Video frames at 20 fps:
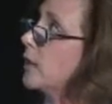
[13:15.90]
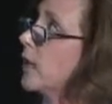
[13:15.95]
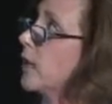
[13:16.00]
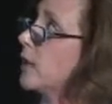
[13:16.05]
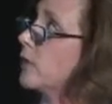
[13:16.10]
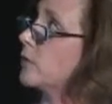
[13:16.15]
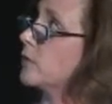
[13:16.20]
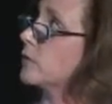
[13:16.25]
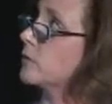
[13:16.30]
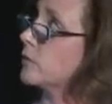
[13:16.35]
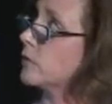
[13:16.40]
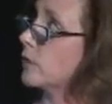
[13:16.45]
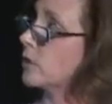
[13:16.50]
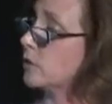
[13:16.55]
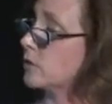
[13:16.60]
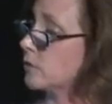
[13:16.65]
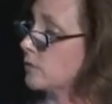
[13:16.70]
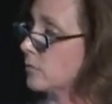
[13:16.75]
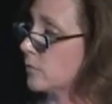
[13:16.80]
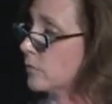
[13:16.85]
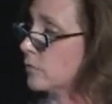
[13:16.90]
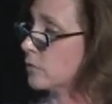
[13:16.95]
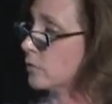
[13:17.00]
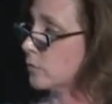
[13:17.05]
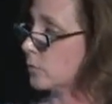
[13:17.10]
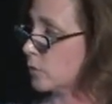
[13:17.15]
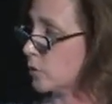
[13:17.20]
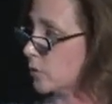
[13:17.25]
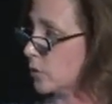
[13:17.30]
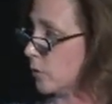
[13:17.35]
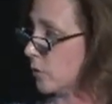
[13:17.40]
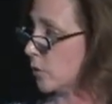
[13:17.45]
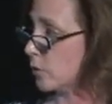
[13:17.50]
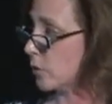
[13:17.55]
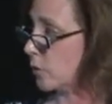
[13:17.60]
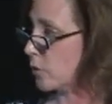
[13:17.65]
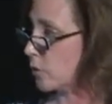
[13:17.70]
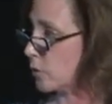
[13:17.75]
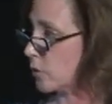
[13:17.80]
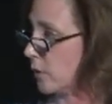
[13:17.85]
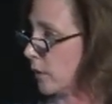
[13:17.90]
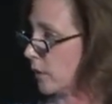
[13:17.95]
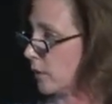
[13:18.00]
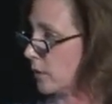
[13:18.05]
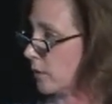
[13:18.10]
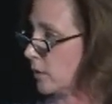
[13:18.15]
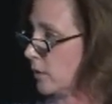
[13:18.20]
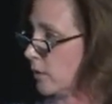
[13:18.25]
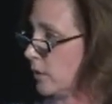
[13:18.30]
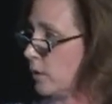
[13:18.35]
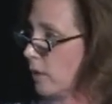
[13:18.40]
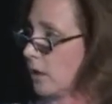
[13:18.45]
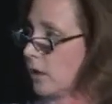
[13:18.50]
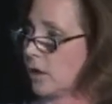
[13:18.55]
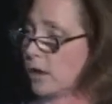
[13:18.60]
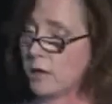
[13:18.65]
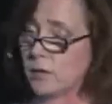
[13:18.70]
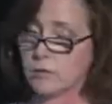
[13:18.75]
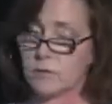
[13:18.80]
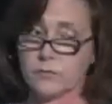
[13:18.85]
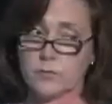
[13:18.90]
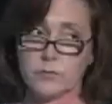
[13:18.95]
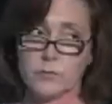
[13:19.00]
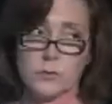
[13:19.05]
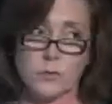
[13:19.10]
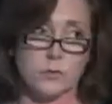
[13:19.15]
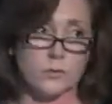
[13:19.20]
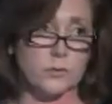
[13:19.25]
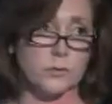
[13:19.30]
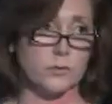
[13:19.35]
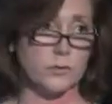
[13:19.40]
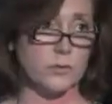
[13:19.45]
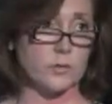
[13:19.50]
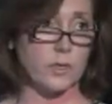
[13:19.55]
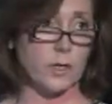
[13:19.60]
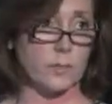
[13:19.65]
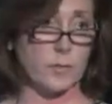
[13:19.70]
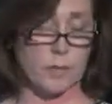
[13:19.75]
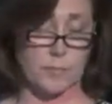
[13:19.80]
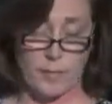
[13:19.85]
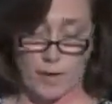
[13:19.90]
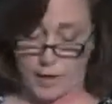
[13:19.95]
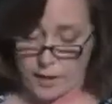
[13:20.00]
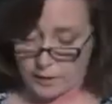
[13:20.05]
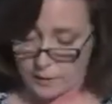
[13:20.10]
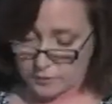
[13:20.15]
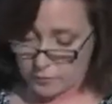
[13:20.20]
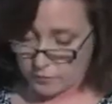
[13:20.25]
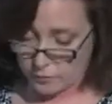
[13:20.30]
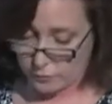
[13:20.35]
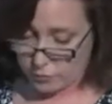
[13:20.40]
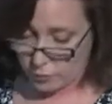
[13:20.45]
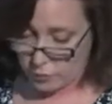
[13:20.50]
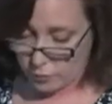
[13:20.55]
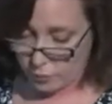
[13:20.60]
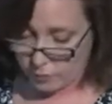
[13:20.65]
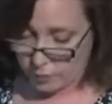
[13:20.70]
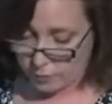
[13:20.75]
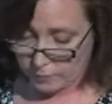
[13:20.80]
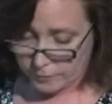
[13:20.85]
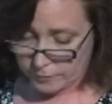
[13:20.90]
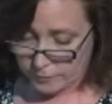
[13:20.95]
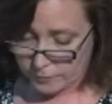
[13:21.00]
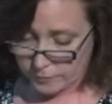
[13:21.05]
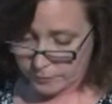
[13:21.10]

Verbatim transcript: and health and to restore the strength of soldiers coming back from war.